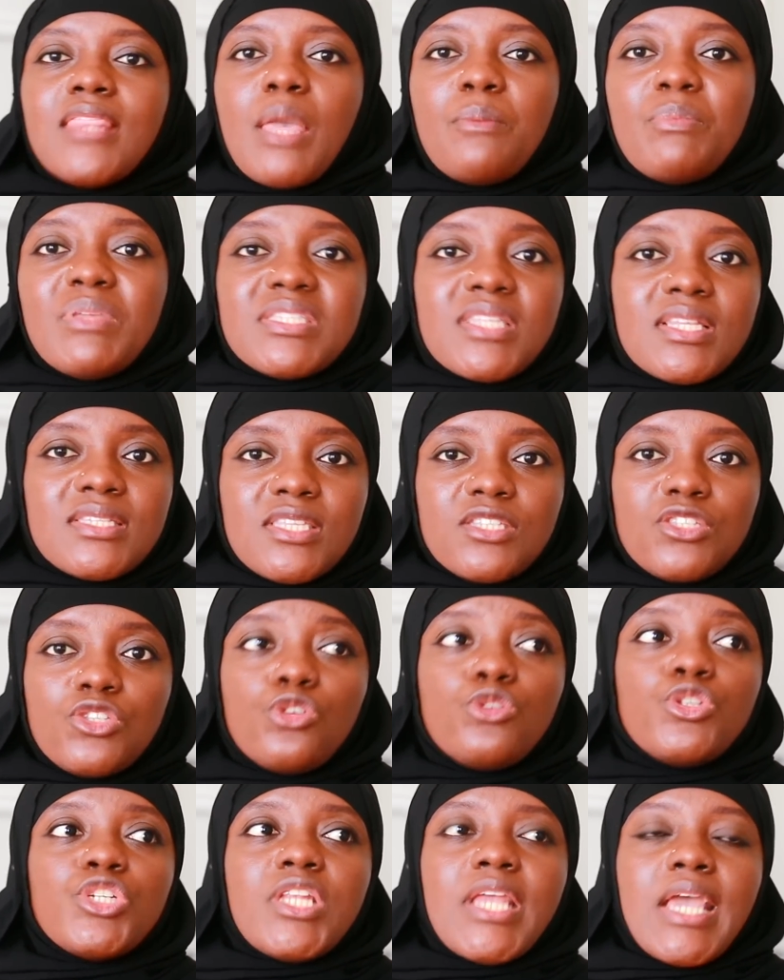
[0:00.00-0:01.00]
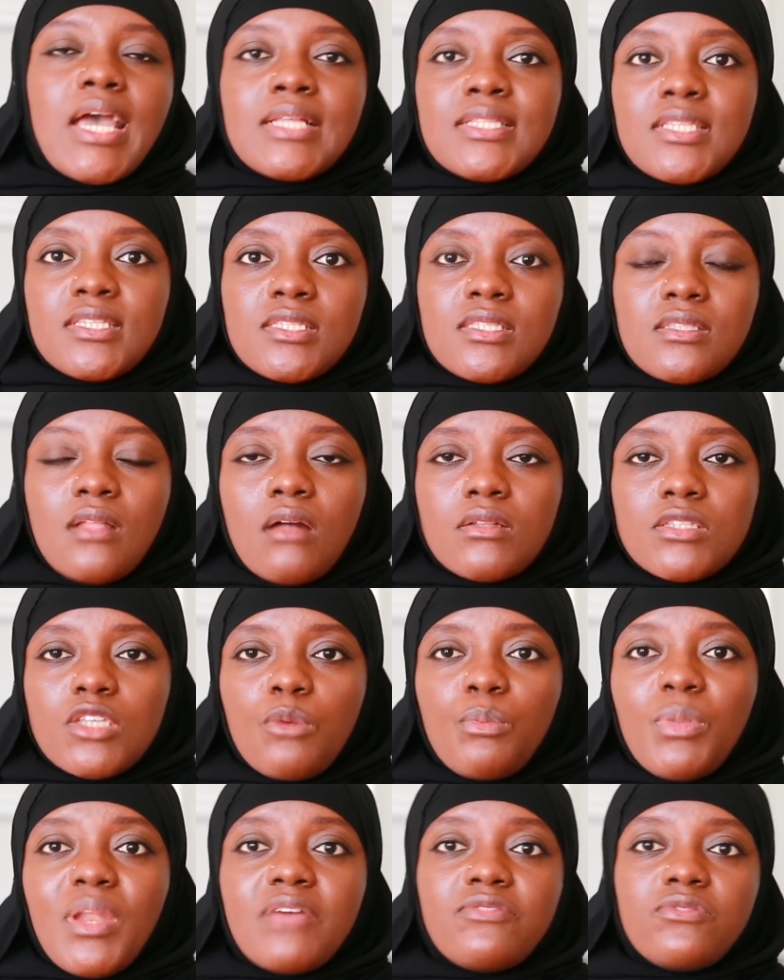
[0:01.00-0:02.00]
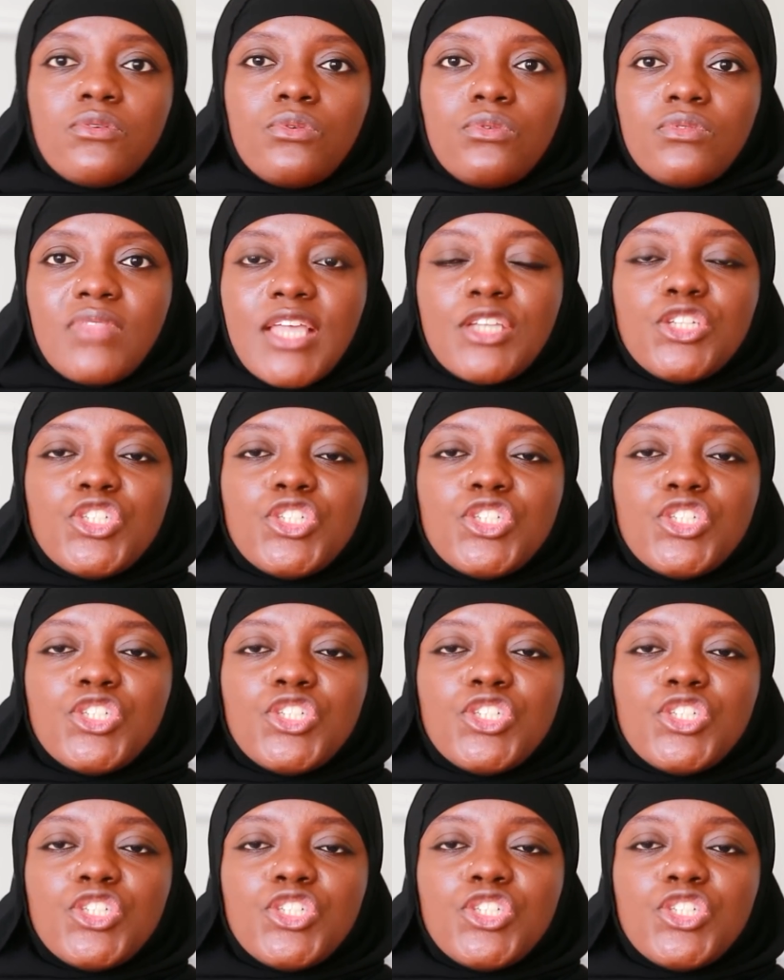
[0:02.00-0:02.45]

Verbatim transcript: Their business is usually at a startup level.